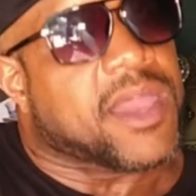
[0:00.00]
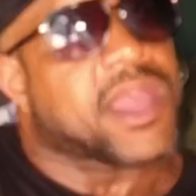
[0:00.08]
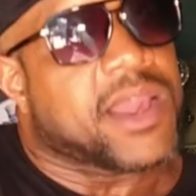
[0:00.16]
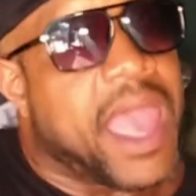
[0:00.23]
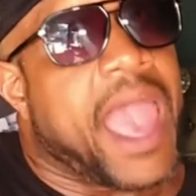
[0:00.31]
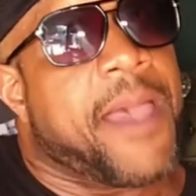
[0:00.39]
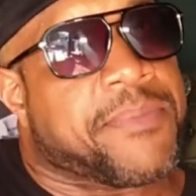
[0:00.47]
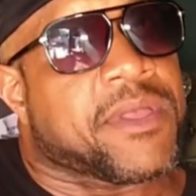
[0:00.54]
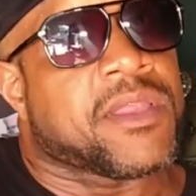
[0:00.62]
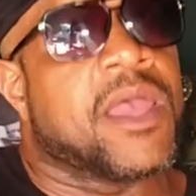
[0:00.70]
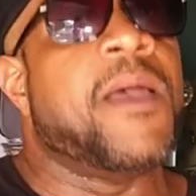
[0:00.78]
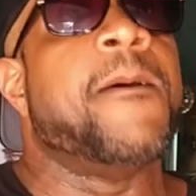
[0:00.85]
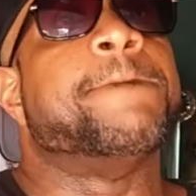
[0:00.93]
can happen,
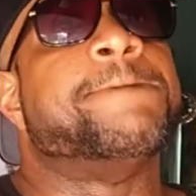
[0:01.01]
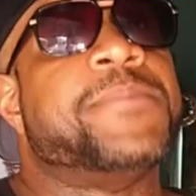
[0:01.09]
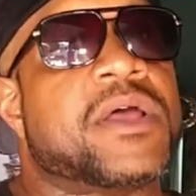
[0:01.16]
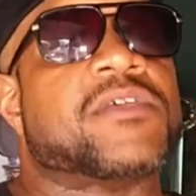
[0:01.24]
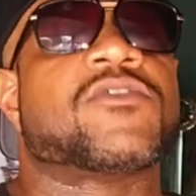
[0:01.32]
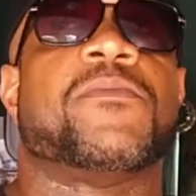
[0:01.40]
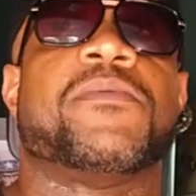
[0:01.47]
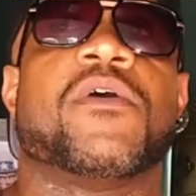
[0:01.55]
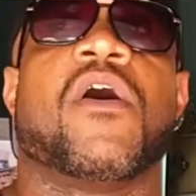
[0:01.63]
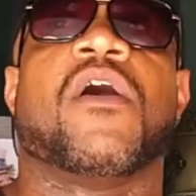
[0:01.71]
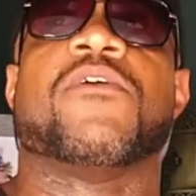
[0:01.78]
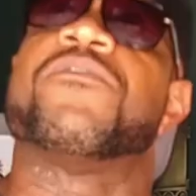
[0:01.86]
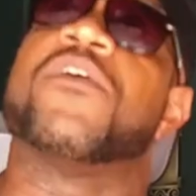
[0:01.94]
but it's gonna be
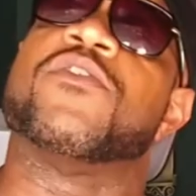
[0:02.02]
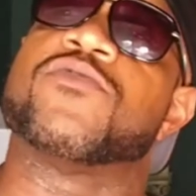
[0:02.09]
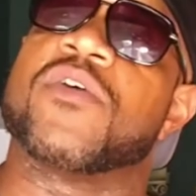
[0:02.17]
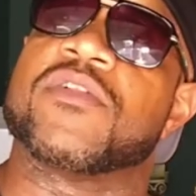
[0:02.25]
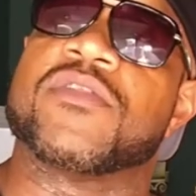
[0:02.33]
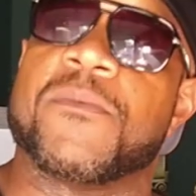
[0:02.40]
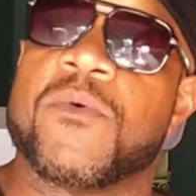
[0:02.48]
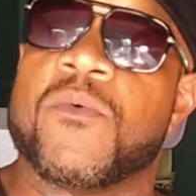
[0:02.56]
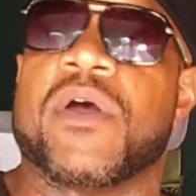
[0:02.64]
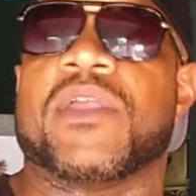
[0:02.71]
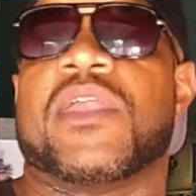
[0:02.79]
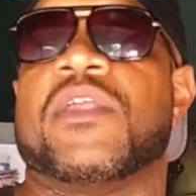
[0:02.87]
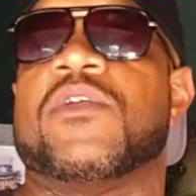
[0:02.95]
hard for you. So that's number
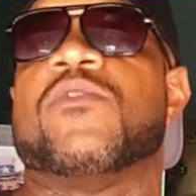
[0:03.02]
one, getting